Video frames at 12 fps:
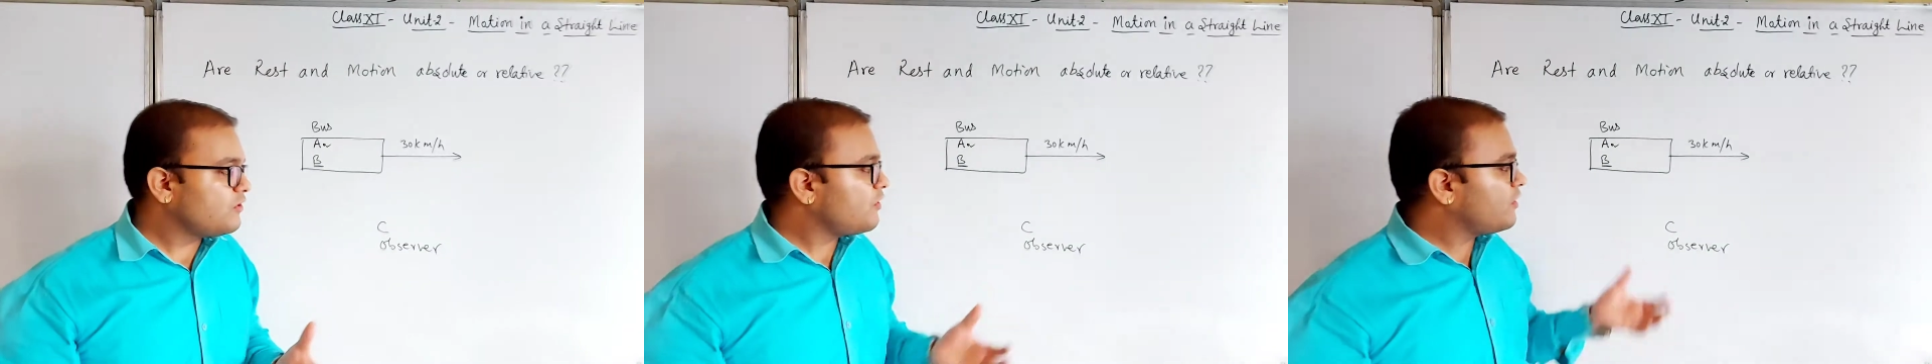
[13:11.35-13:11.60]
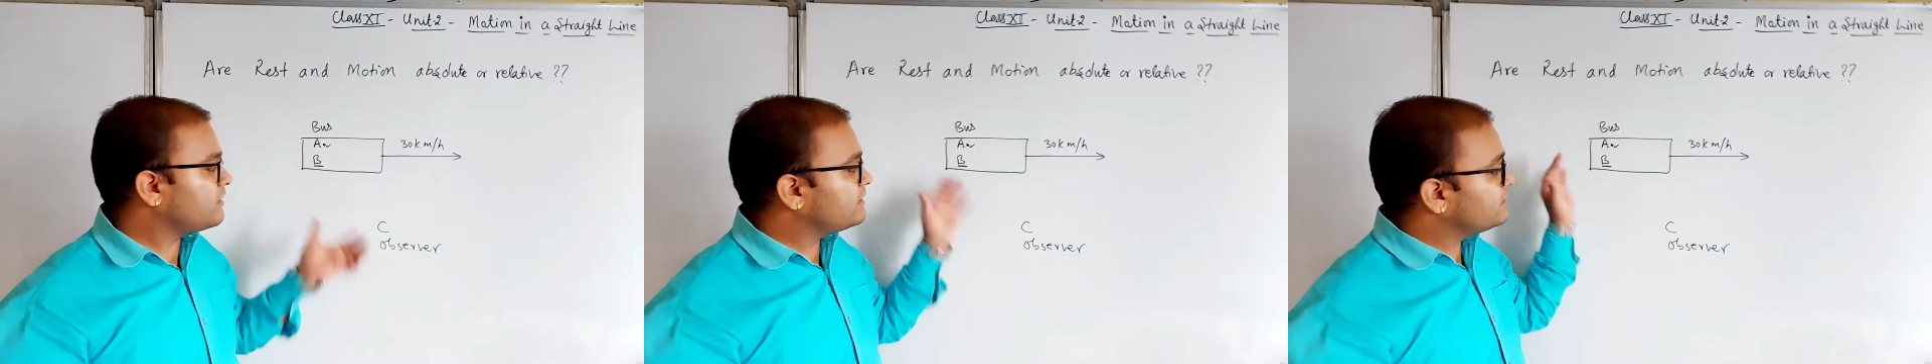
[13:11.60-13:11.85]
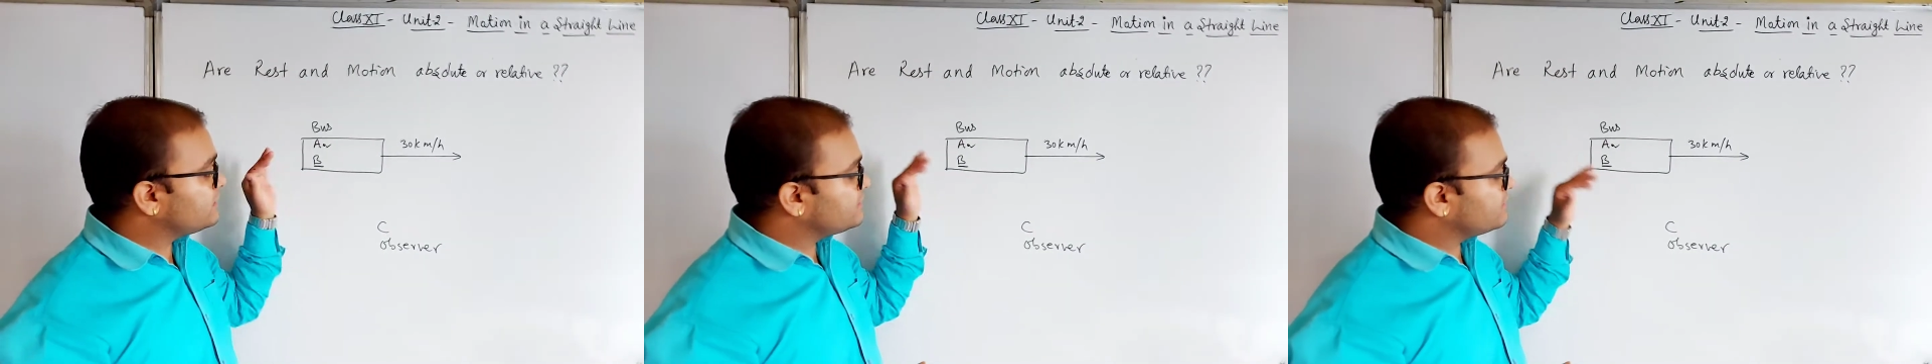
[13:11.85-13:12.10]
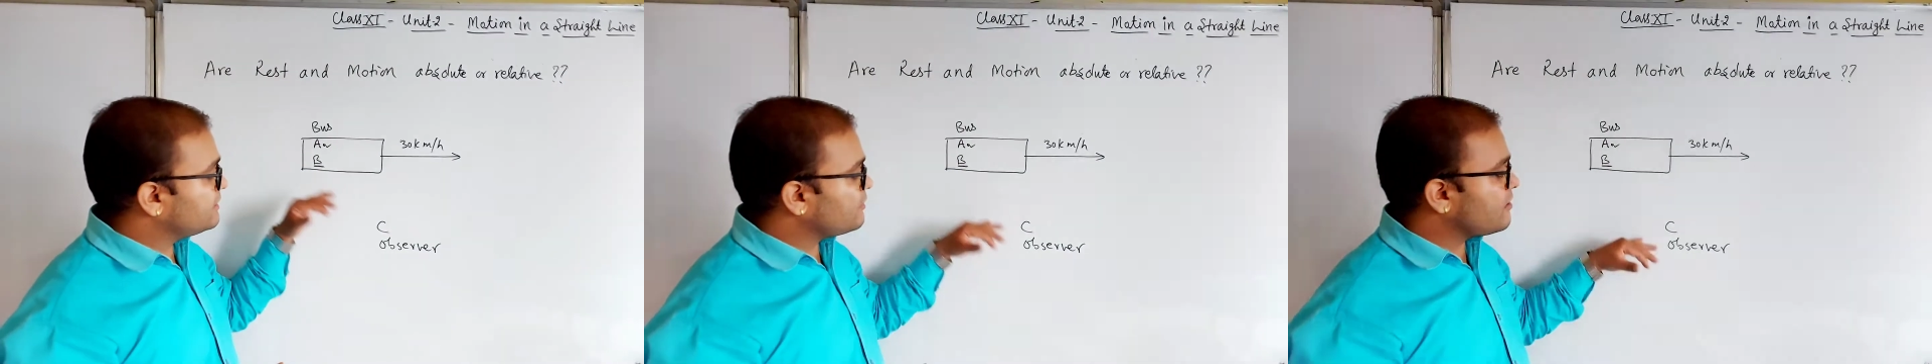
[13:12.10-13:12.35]
or in the
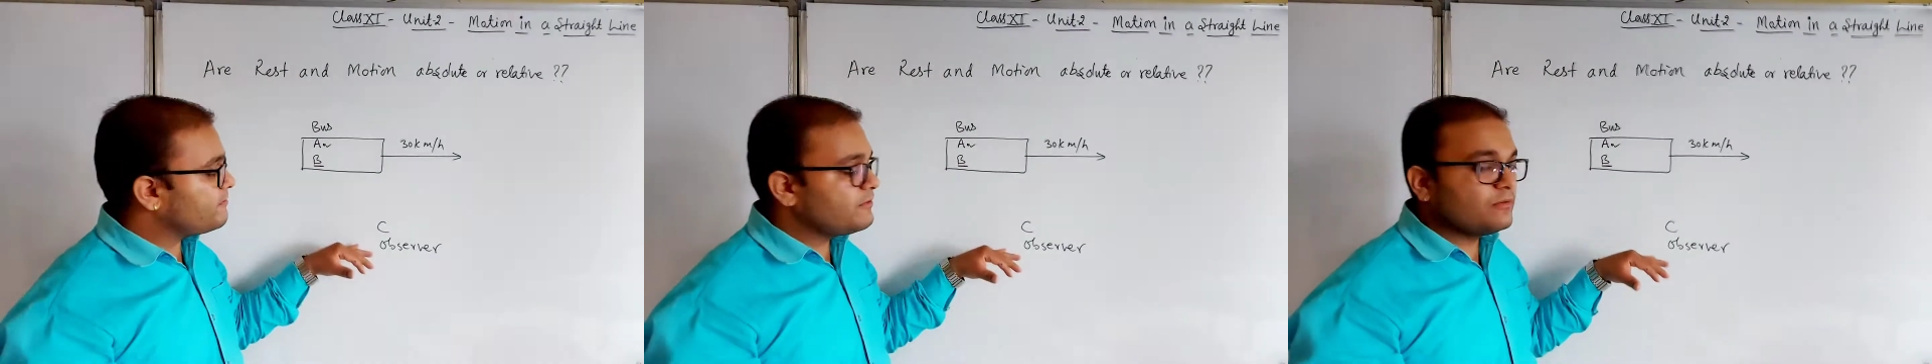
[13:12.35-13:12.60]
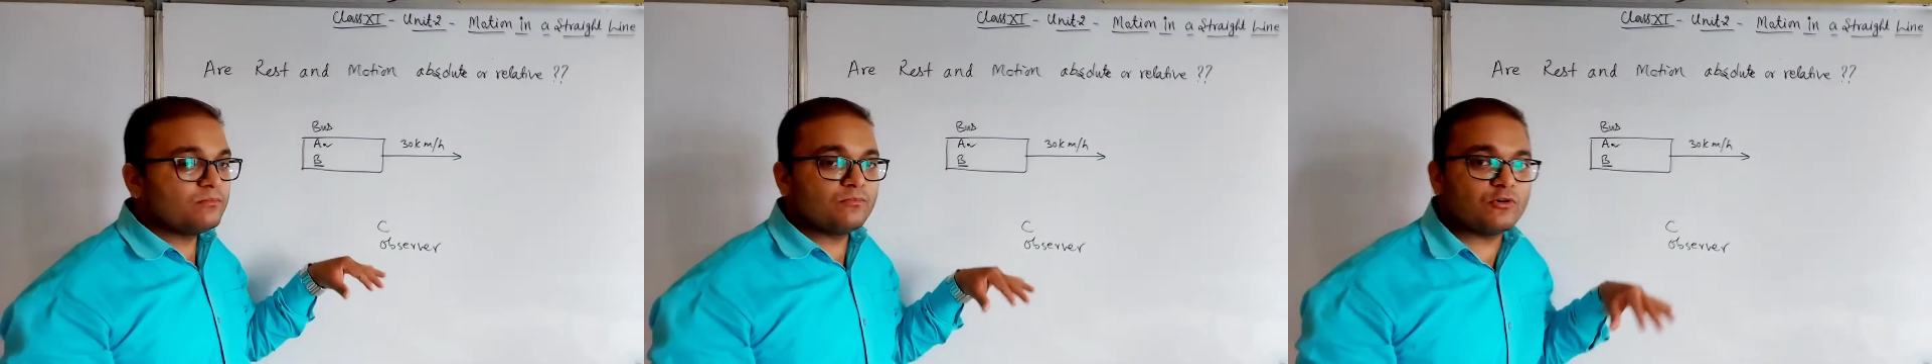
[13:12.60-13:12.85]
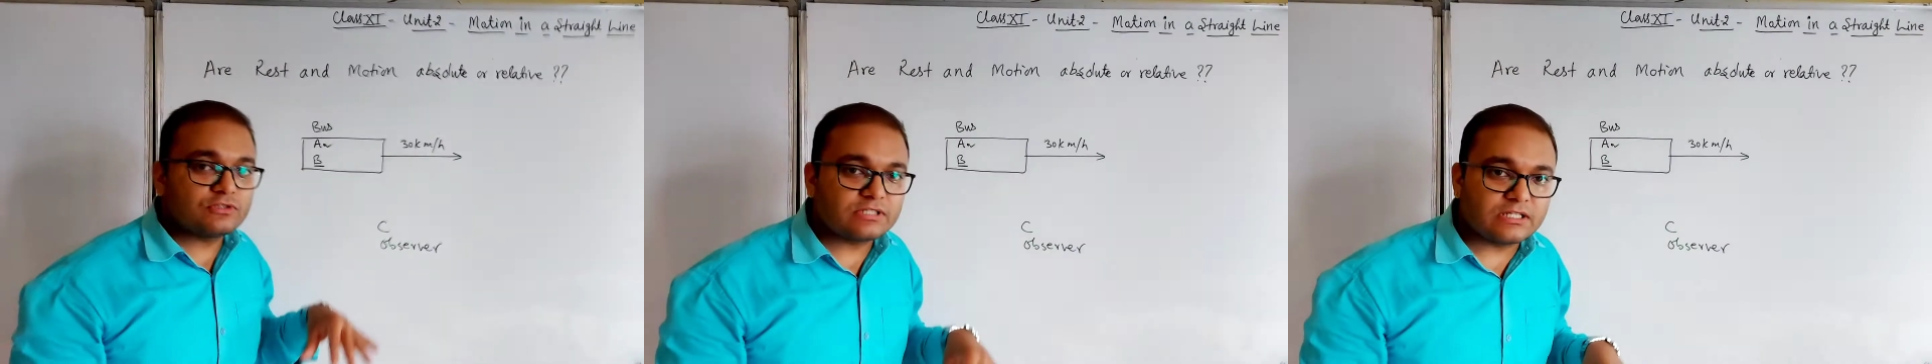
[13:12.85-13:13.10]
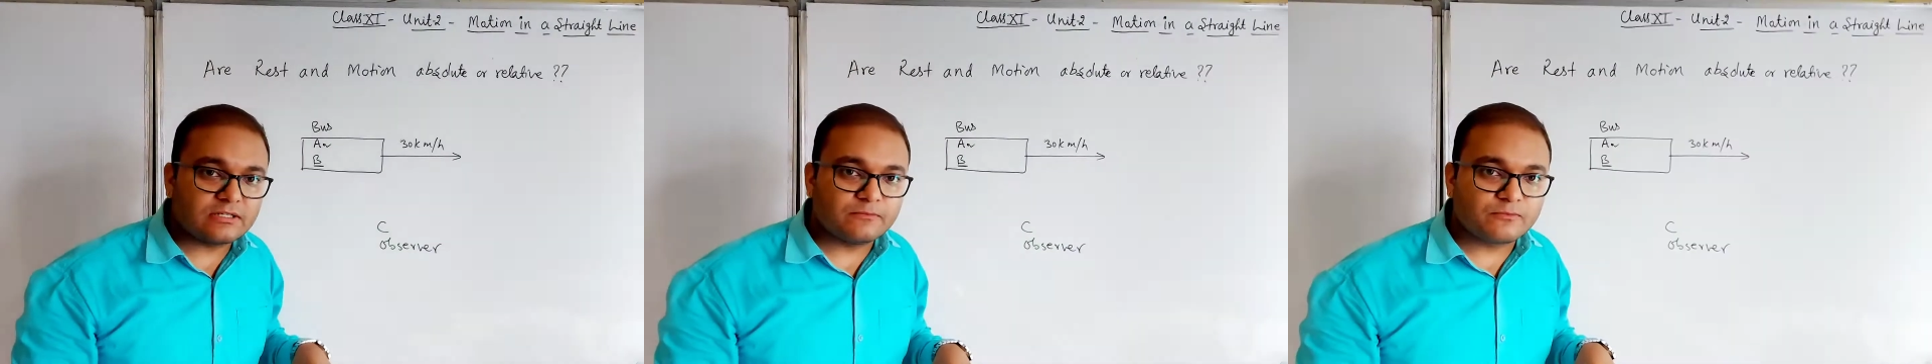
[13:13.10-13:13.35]
state of
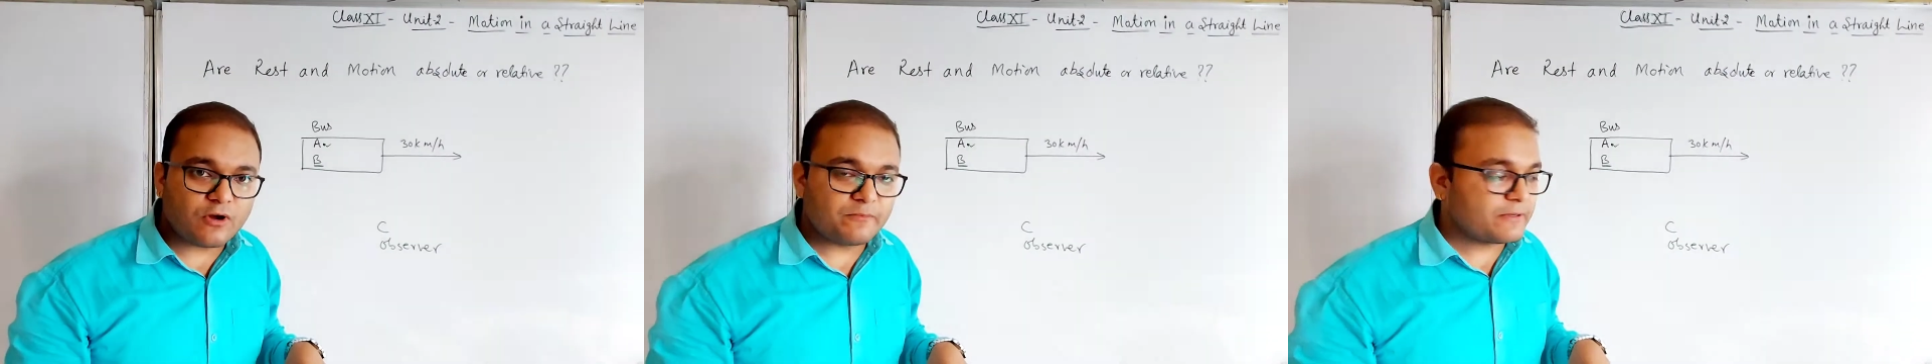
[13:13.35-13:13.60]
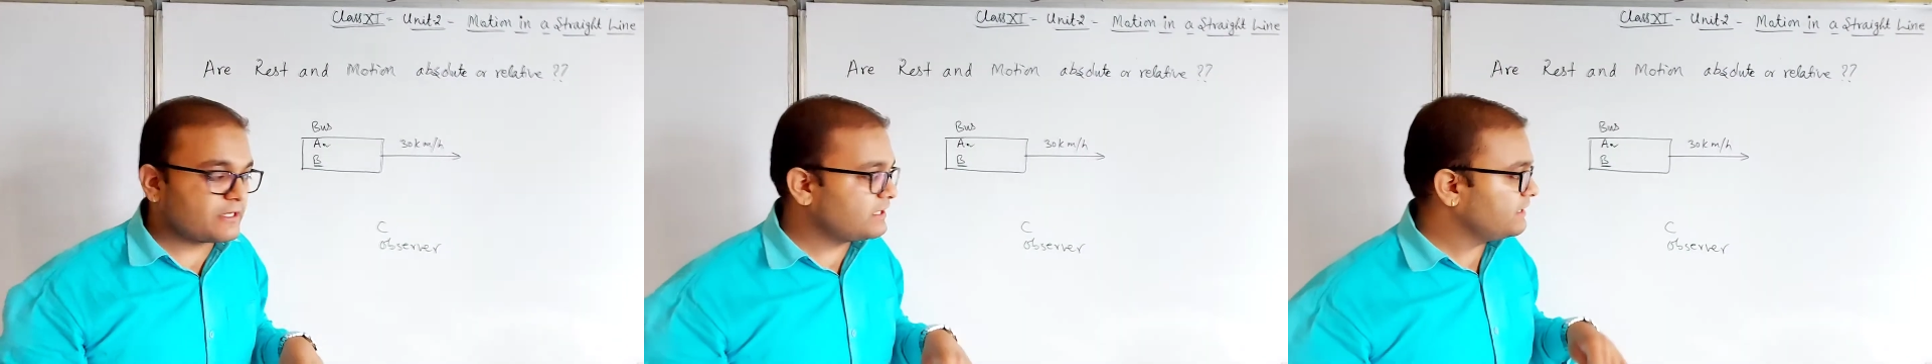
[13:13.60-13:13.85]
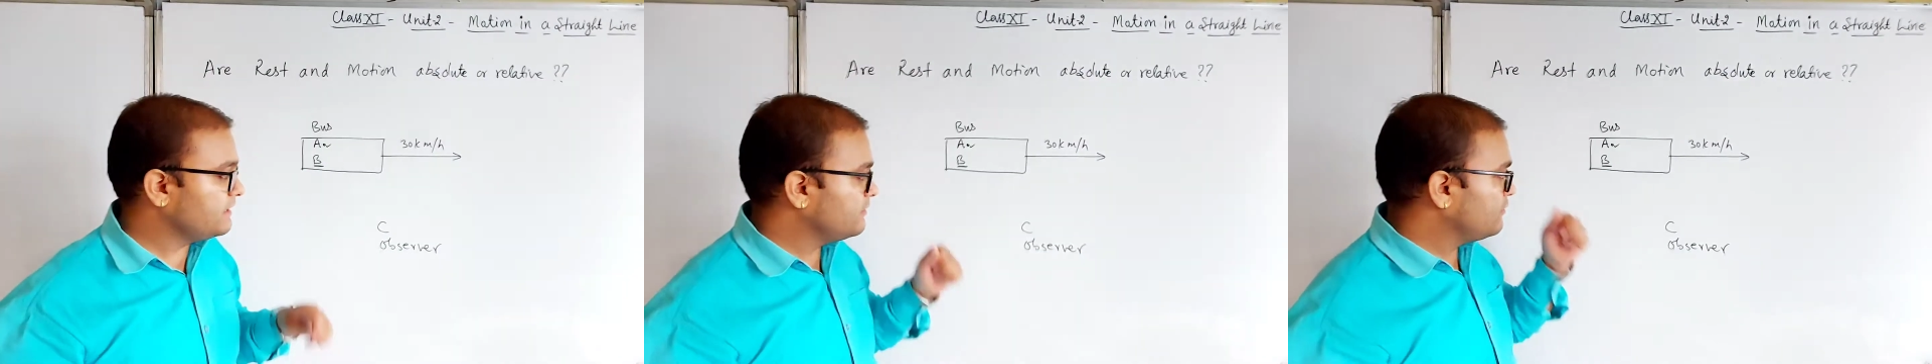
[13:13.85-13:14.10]
motion properly,